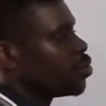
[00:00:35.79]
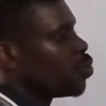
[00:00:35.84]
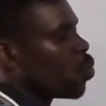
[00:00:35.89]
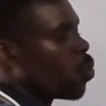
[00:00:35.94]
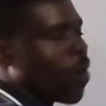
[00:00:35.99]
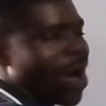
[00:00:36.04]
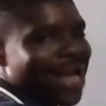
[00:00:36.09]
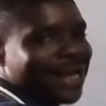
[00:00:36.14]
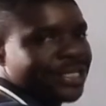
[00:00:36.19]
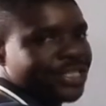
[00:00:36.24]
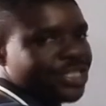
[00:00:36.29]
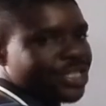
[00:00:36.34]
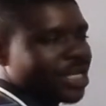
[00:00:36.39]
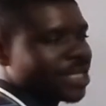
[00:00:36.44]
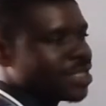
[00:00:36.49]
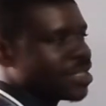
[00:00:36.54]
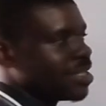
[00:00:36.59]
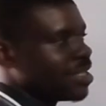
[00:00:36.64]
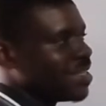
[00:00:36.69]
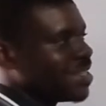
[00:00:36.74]
y
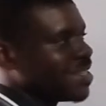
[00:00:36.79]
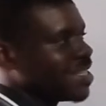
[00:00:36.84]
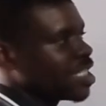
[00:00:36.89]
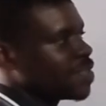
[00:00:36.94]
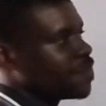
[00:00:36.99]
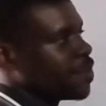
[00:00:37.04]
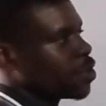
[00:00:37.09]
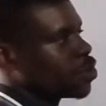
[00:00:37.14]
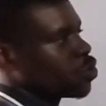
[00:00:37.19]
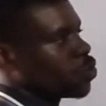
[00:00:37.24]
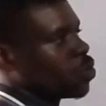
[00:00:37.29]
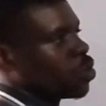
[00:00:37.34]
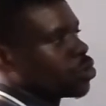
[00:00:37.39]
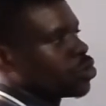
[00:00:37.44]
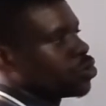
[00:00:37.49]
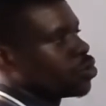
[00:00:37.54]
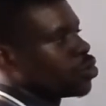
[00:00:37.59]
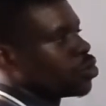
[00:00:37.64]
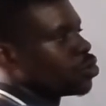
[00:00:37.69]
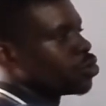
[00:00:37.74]
changes in respect to what?